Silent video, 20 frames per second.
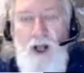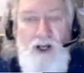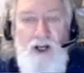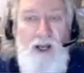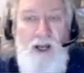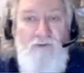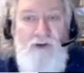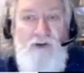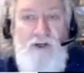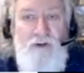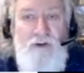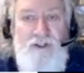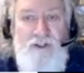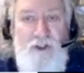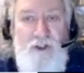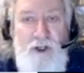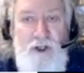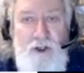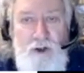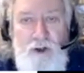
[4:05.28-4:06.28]
I mean, all you have to do
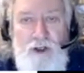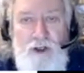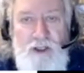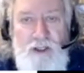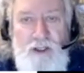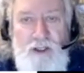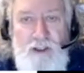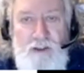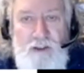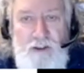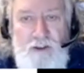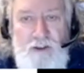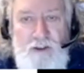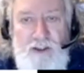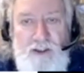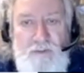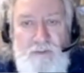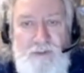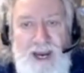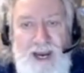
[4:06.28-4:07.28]
is look at
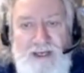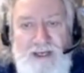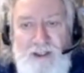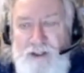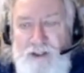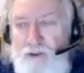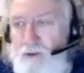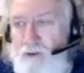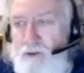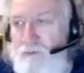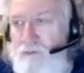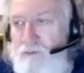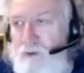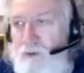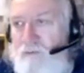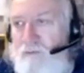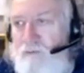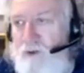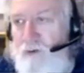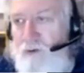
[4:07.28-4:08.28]
the magnitude
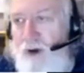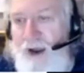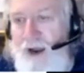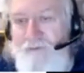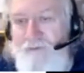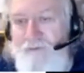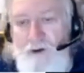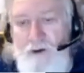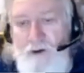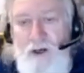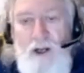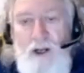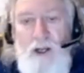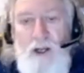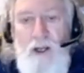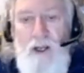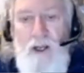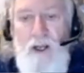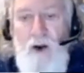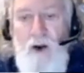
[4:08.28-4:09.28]
of the graph here.
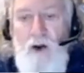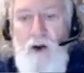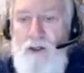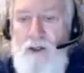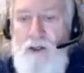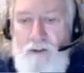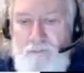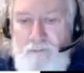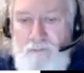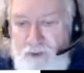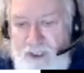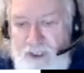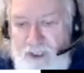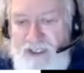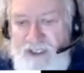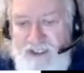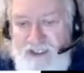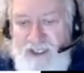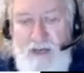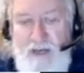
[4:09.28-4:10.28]

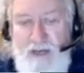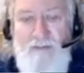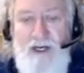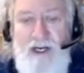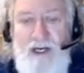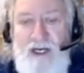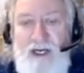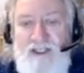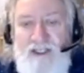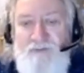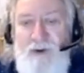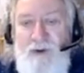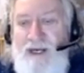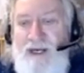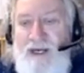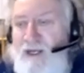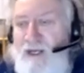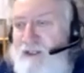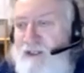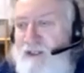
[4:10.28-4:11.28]
Please, somebody
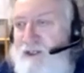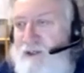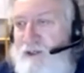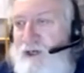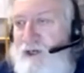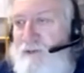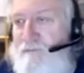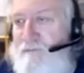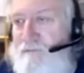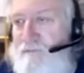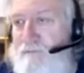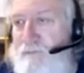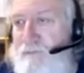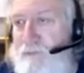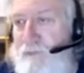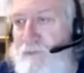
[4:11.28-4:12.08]
explain this to me,